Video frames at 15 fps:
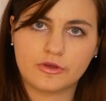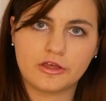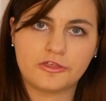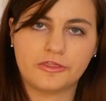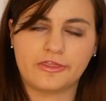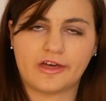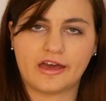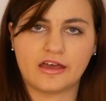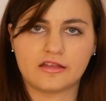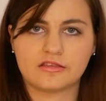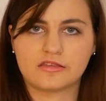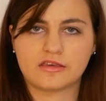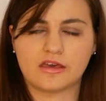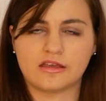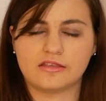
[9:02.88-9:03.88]
with that
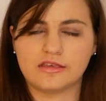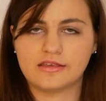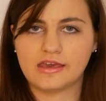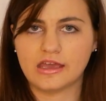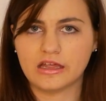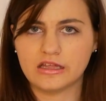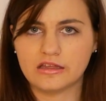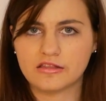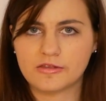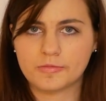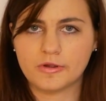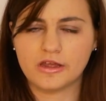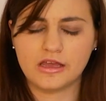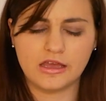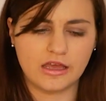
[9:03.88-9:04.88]
detangling
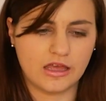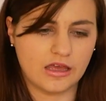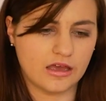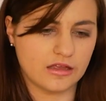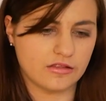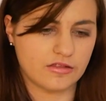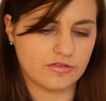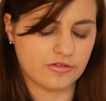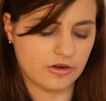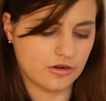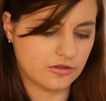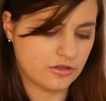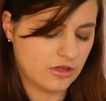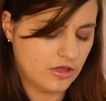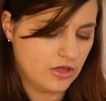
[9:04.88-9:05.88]
spray and
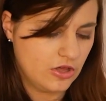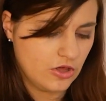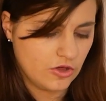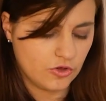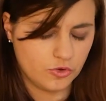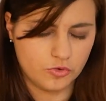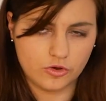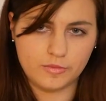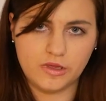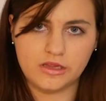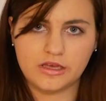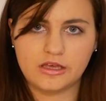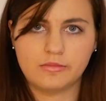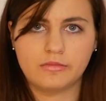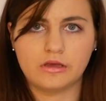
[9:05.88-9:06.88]
start grooming
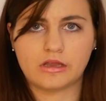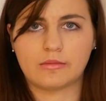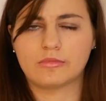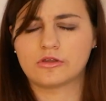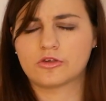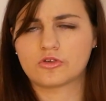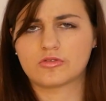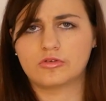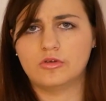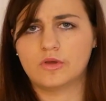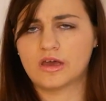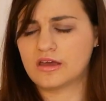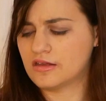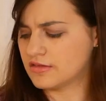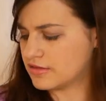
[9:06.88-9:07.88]
him. And I'm gonna show you
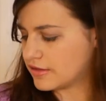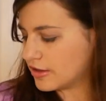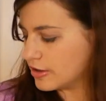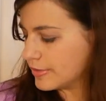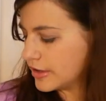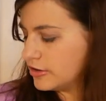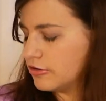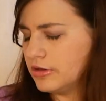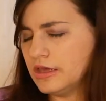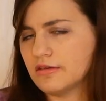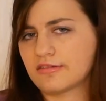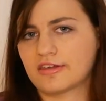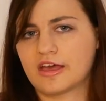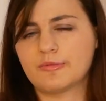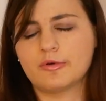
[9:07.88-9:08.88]
guys, I know he
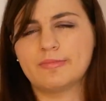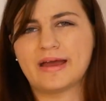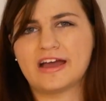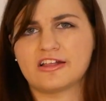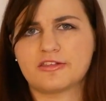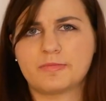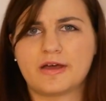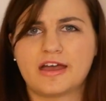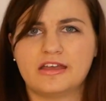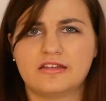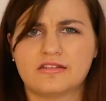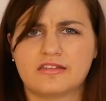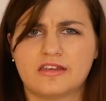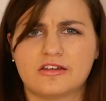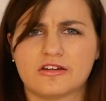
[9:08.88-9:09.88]
has a couple mats behind
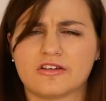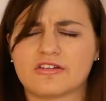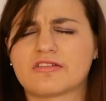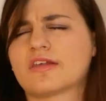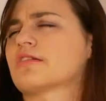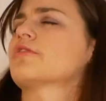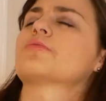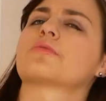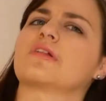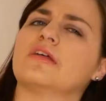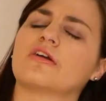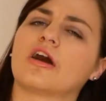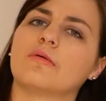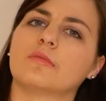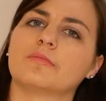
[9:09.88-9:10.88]
his ears. That's a
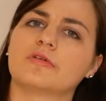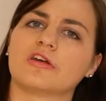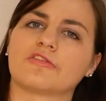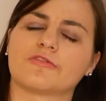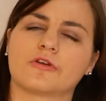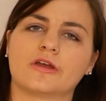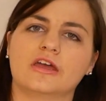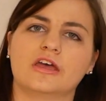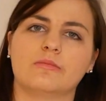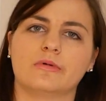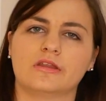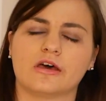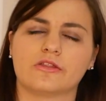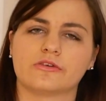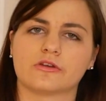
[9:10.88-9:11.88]
really common place for him
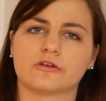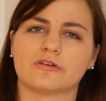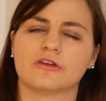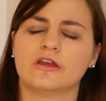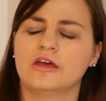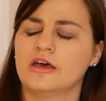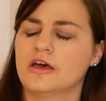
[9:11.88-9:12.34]
and other